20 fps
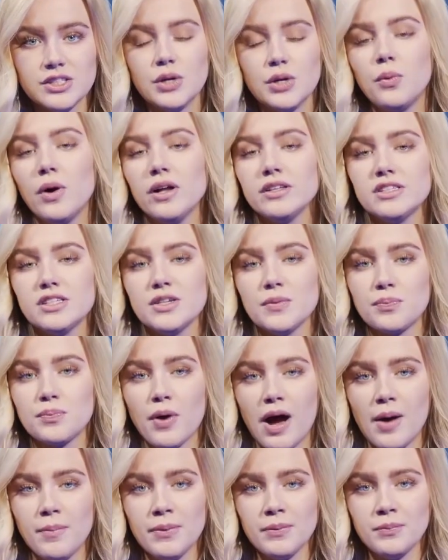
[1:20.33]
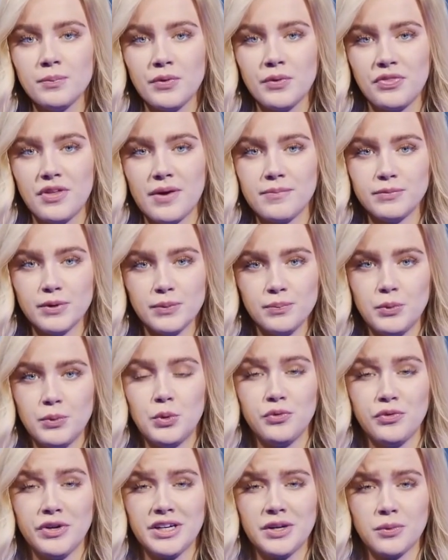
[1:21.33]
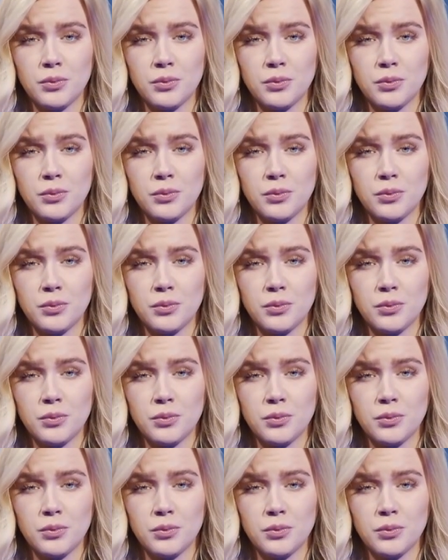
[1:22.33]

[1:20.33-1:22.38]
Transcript: So what's the problem with them removing the